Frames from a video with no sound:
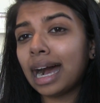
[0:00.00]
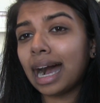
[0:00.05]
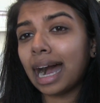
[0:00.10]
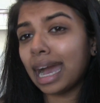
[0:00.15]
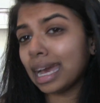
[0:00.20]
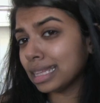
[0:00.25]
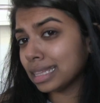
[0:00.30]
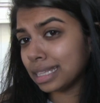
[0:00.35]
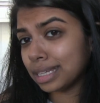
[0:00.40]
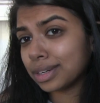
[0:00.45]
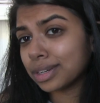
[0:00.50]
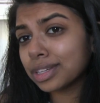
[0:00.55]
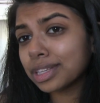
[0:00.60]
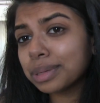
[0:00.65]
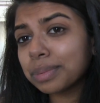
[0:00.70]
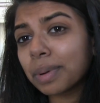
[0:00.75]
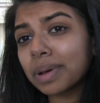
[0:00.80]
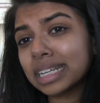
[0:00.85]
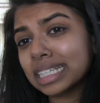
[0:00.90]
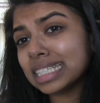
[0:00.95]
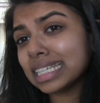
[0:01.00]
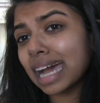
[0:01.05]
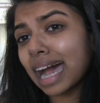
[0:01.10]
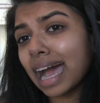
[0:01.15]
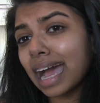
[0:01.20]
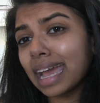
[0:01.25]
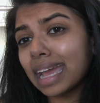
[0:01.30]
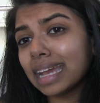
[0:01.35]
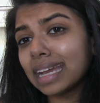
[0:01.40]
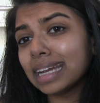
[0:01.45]
I literally want to
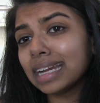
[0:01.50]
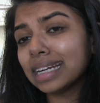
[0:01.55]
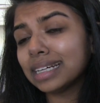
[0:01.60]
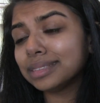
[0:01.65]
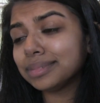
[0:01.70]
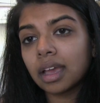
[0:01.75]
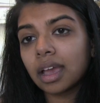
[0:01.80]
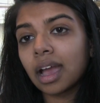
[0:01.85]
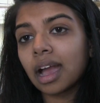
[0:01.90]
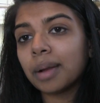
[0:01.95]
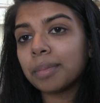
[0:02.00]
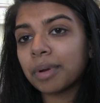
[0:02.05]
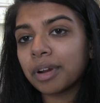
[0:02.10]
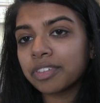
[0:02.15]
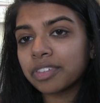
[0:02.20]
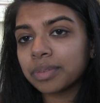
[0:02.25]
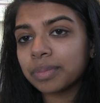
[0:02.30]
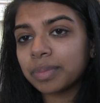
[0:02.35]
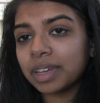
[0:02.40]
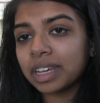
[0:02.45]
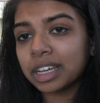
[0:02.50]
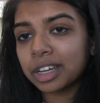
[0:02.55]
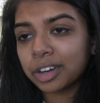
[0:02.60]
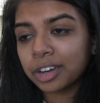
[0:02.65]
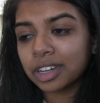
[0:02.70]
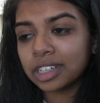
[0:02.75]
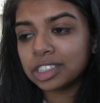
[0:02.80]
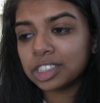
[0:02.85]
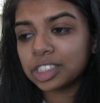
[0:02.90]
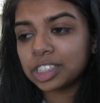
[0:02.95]
die. Apart from being
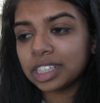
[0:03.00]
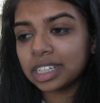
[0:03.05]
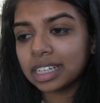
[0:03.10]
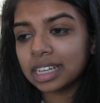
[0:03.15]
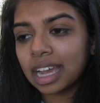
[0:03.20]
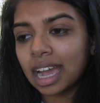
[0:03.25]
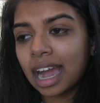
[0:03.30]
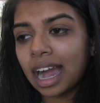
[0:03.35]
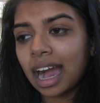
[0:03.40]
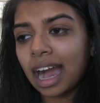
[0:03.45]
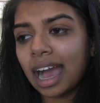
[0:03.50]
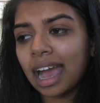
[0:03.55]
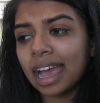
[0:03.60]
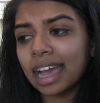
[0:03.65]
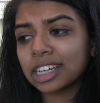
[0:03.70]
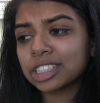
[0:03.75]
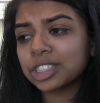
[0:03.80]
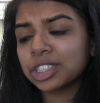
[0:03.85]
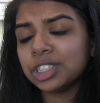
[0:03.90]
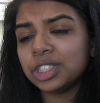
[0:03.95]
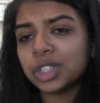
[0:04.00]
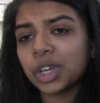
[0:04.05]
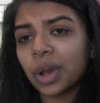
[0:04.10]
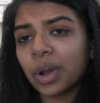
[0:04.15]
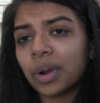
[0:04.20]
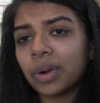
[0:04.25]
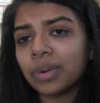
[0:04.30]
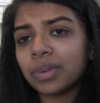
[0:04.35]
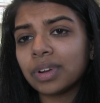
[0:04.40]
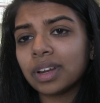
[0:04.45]
cringy, I actually
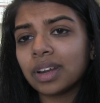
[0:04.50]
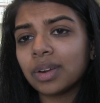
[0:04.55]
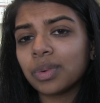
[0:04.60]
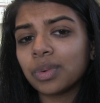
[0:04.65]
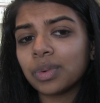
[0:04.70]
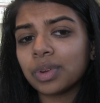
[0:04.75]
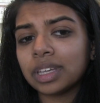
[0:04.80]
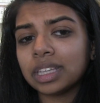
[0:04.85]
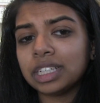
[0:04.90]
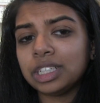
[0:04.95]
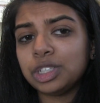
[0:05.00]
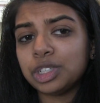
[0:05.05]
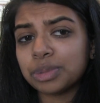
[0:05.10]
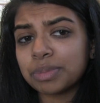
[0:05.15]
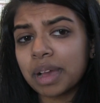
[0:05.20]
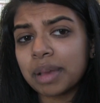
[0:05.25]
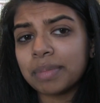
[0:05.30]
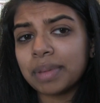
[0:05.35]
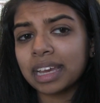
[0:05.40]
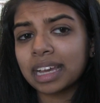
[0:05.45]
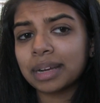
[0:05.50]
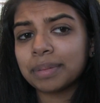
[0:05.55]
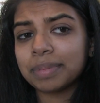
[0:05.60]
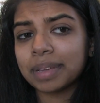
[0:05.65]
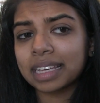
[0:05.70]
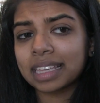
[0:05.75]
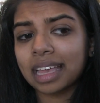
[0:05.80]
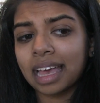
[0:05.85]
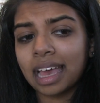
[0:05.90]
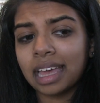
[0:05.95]
don't really do my makeup
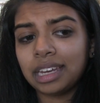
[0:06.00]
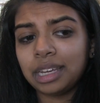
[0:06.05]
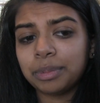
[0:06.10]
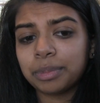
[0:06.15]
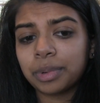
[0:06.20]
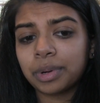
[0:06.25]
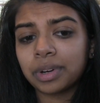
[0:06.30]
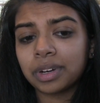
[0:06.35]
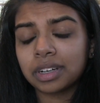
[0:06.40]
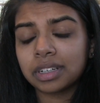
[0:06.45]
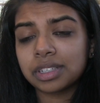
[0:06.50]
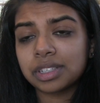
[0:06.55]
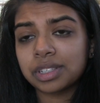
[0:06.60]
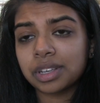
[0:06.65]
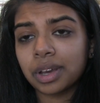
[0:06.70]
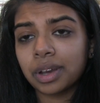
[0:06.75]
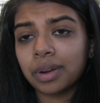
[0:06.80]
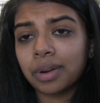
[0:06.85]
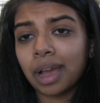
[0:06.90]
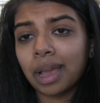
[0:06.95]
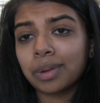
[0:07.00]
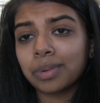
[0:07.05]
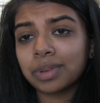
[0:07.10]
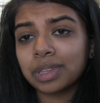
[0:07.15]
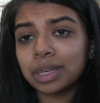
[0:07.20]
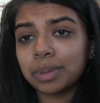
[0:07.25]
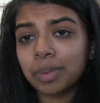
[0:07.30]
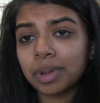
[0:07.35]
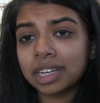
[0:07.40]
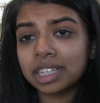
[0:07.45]
like that anymore, so I
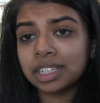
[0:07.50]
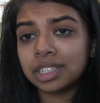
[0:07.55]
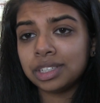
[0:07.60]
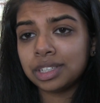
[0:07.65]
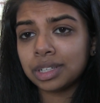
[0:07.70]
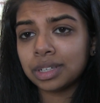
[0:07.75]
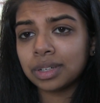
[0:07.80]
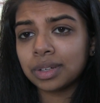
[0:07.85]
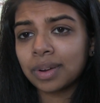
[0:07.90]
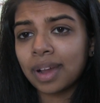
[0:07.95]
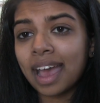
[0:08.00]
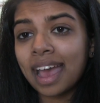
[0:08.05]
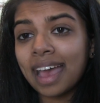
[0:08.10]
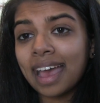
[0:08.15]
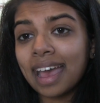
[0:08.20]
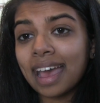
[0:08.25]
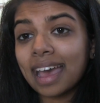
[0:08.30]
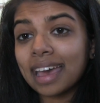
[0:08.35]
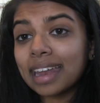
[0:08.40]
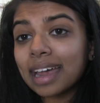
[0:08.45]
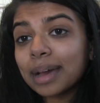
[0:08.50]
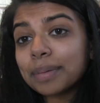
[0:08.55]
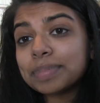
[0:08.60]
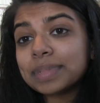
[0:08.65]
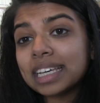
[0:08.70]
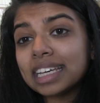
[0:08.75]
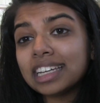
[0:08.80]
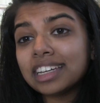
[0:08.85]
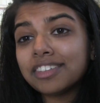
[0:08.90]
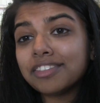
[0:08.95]
really wanted to do an
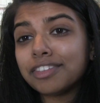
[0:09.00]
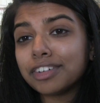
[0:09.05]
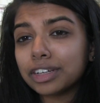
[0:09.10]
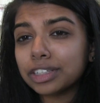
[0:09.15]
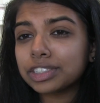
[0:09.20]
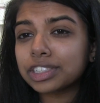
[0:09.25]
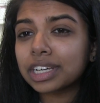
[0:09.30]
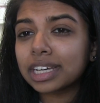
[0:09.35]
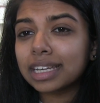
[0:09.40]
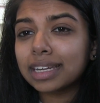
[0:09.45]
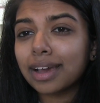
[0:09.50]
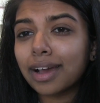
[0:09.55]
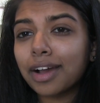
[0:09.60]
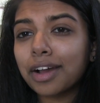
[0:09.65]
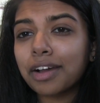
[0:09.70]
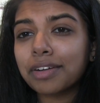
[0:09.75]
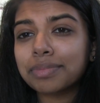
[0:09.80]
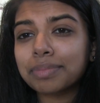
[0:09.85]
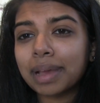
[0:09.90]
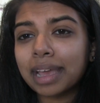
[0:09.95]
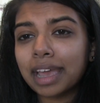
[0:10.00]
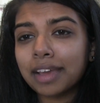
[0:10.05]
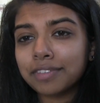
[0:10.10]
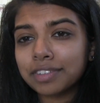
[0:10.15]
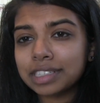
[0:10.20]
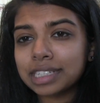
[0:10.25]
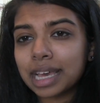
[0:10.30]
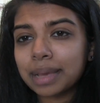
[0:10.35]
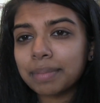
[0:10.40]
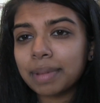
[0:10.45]
updated version of my
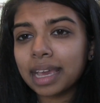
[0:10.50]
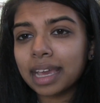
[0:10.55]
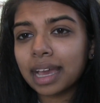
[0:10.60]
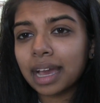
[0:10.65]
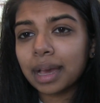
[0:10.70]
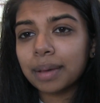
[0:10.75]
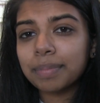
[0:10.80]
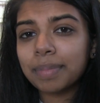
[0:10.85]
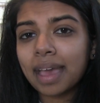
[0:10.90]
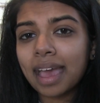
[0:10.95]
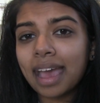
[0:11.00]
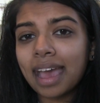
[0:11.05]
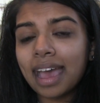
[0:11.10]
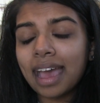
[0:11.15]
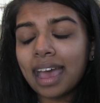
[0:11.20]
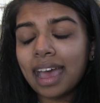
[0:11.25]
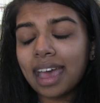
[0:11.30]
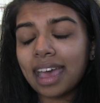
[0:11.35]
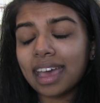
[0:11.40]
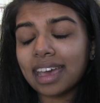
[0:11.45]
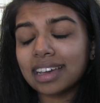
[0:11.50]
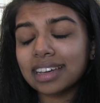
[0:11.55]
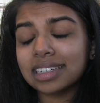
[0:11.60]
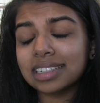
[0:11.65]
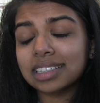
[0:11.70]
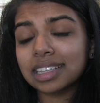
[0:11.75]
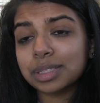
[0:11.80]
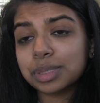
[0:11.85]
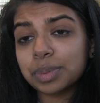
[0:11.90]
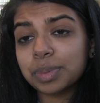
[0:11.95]
everyday makeup,
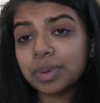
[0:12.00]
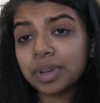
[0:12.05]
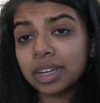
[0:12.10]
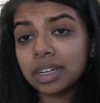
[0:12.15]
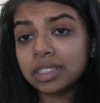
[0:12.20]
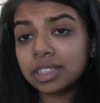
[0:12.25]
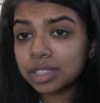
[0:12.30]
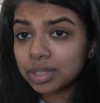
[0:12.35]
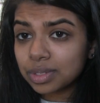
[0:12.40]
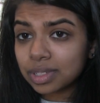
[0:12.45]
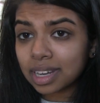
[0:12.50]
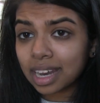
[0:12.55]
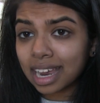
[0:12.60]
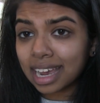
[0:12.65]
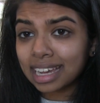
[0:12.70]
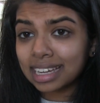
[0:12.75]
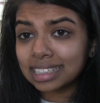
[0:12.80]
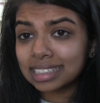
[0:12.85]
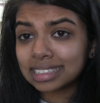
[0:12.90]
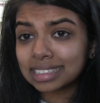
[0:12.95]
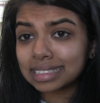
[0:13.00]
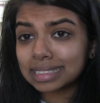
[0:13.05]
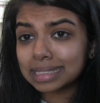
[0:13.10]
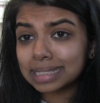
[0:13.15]
and that's what we're gonna do today.